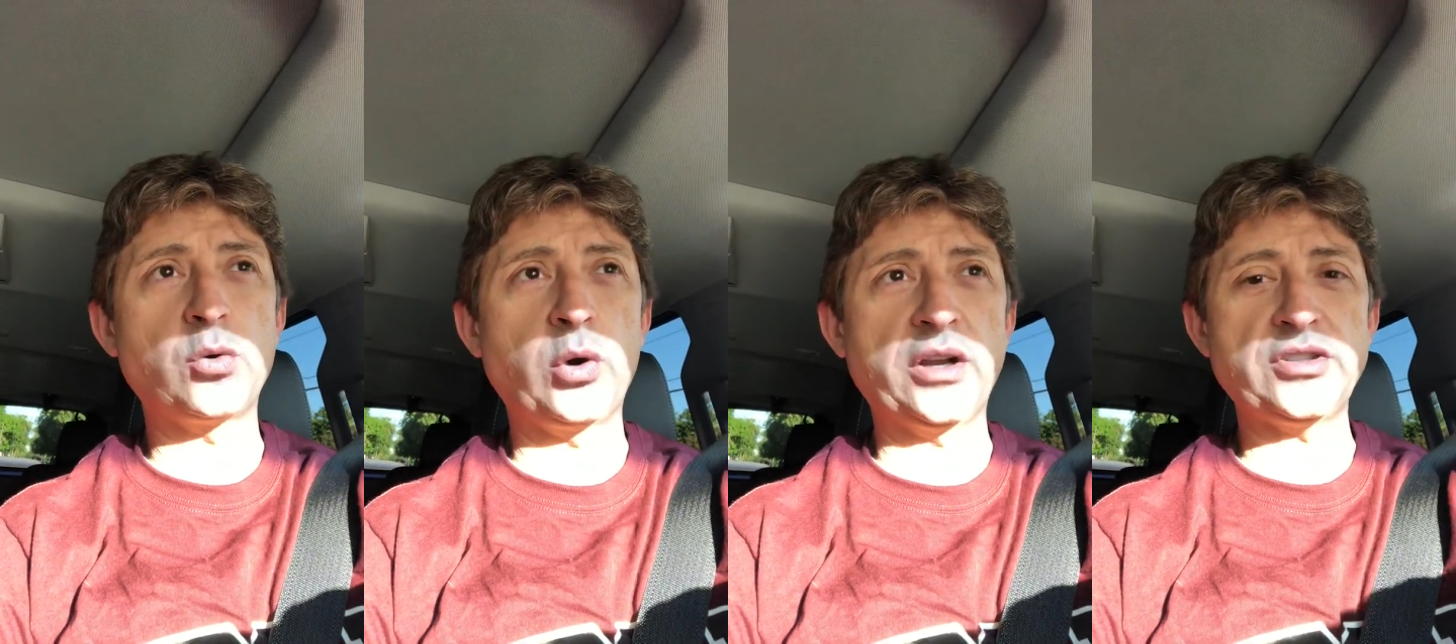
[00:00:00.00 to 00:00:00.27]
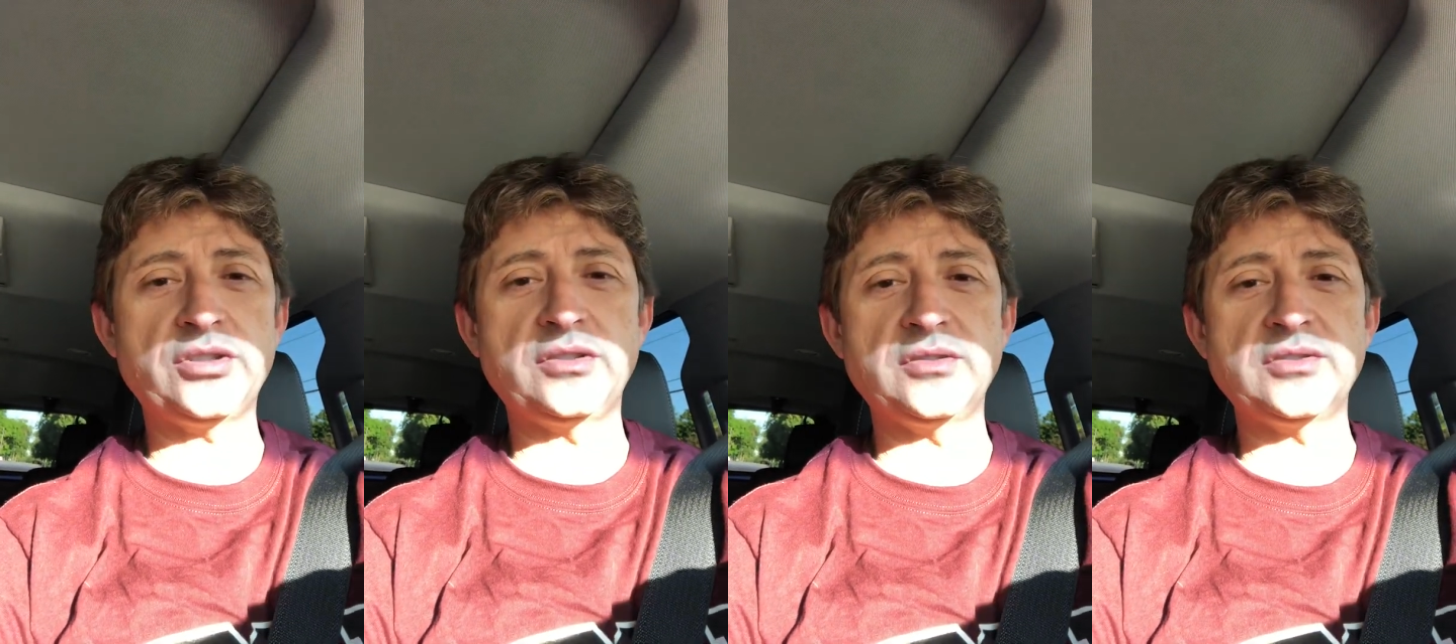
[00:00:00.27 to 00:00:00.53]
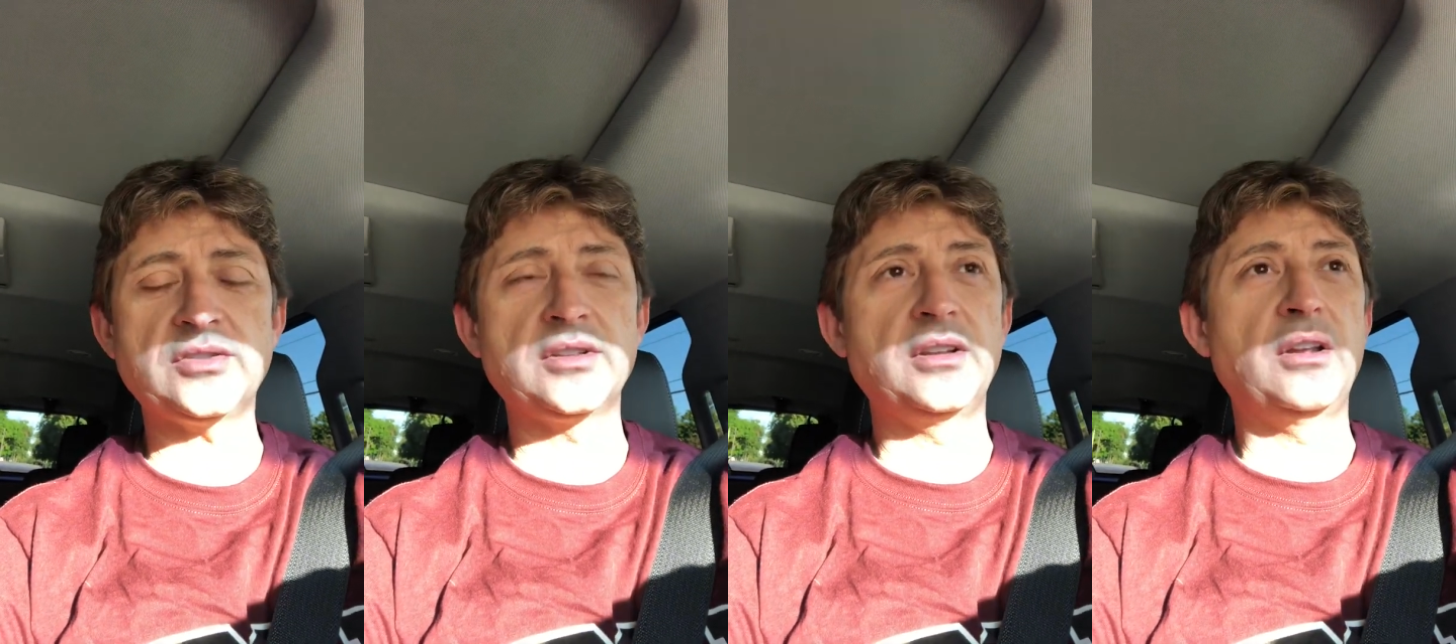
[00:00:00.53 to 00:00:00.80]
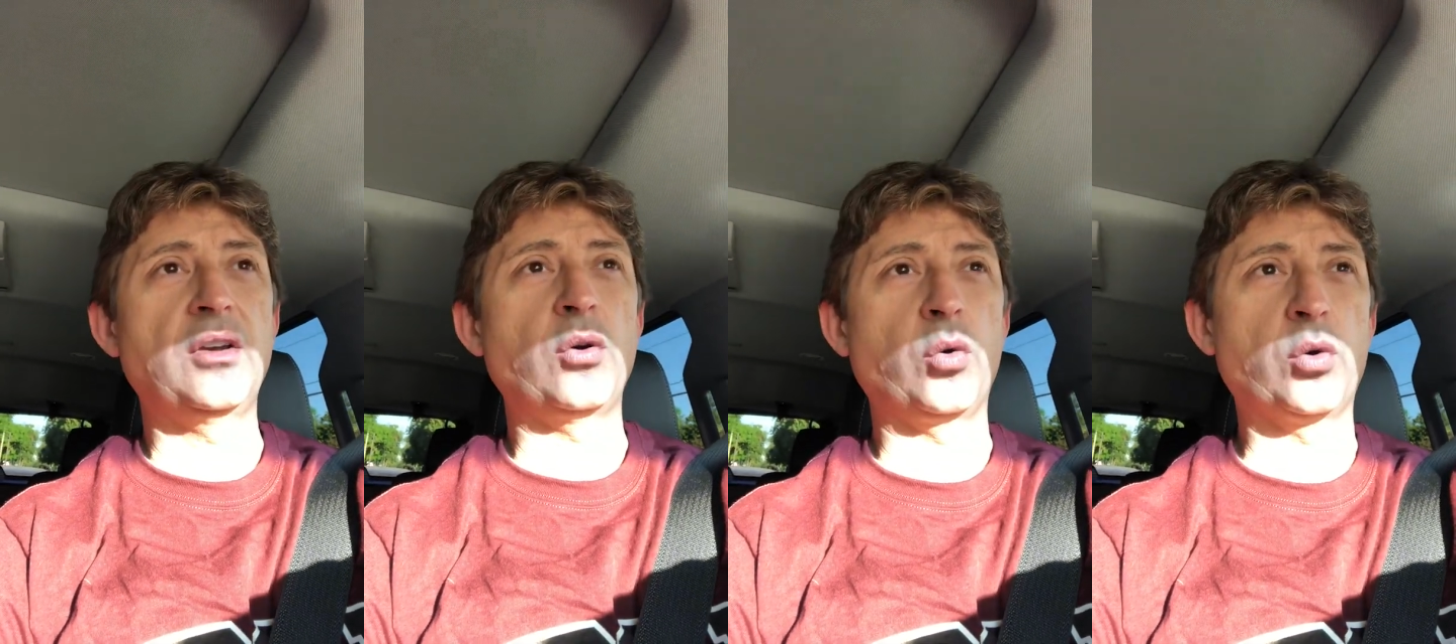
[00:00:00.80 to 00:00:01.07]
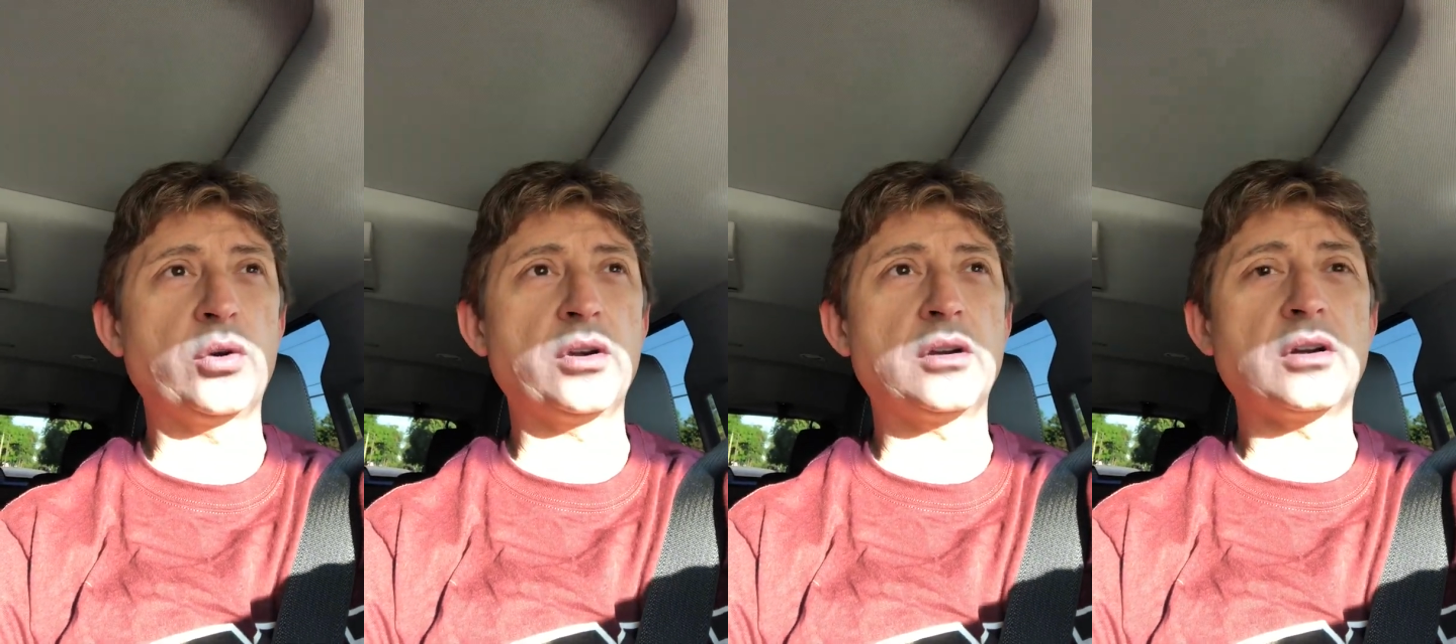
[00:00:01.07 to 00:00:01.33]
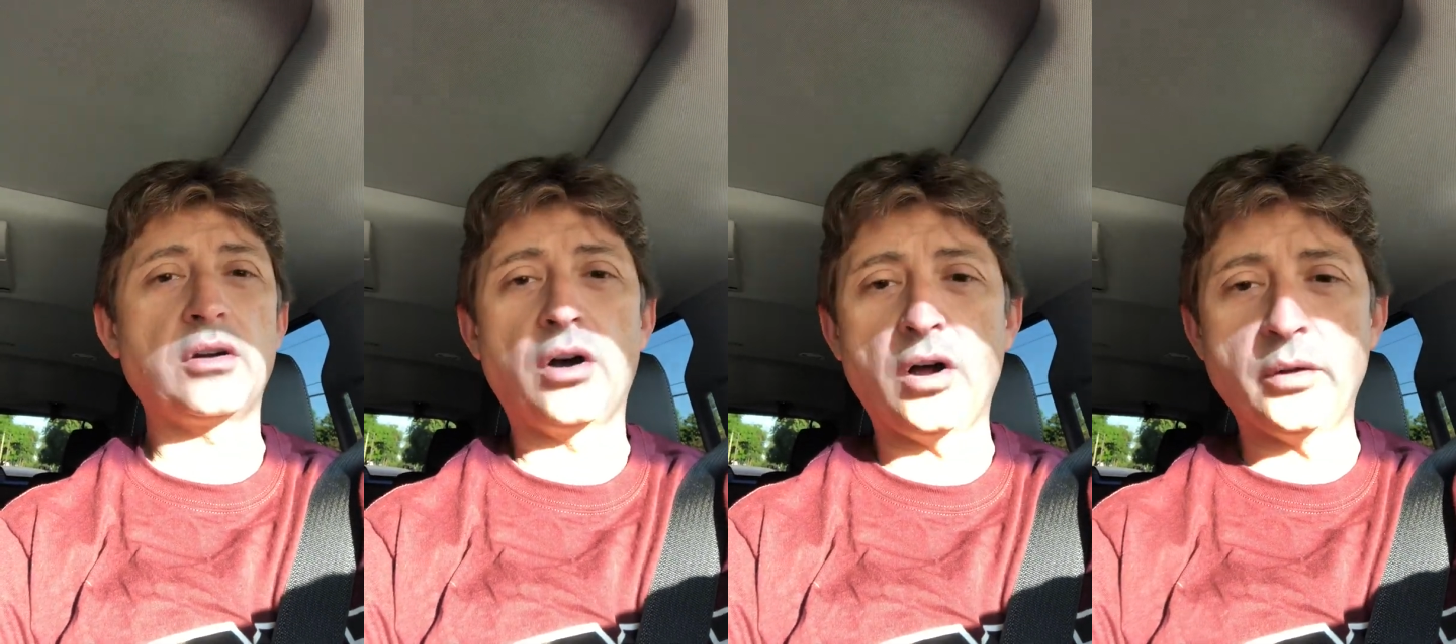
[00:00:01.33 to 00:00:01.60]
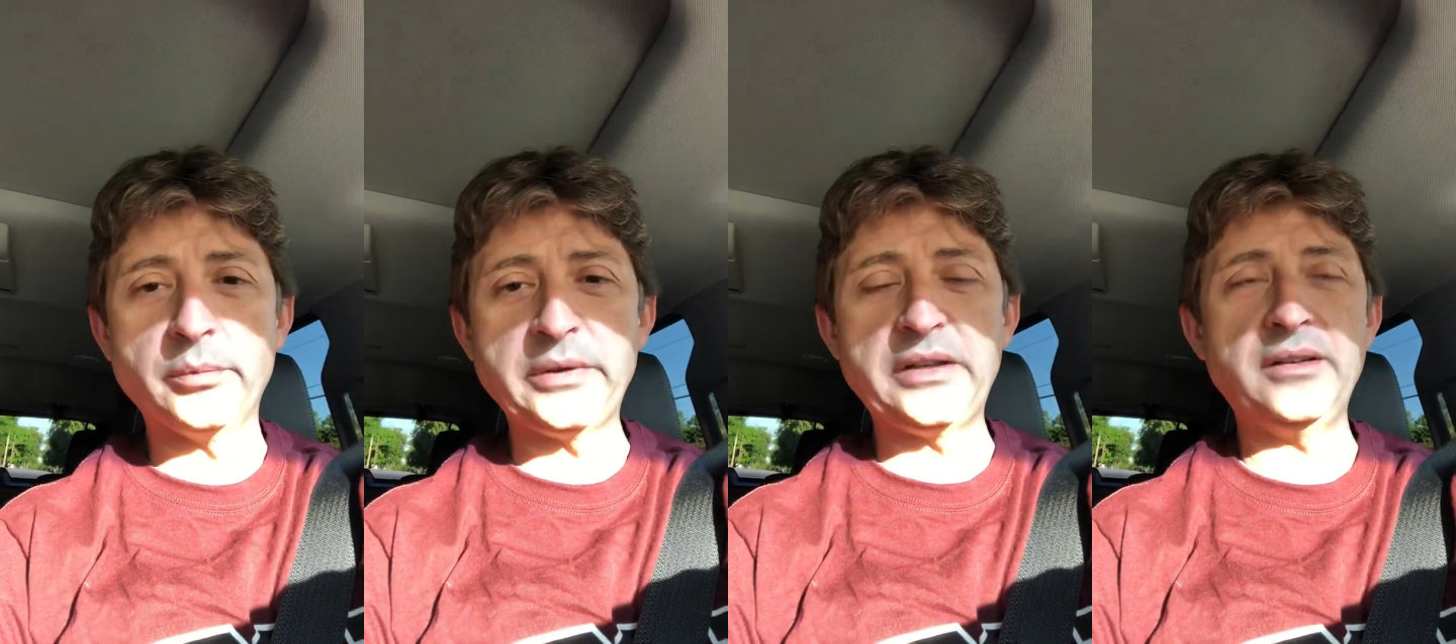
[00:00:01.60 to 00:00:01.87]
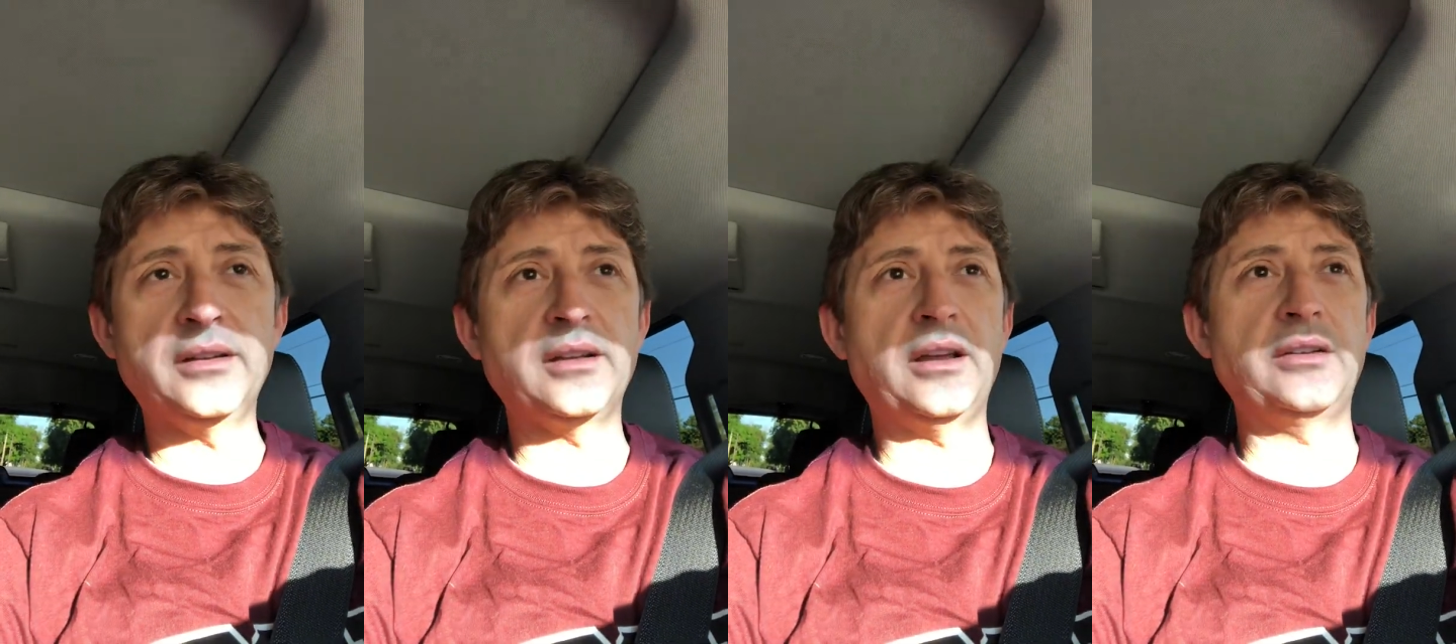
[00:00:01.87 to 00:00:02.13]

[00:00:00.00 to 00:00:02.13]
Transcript: questions or call me.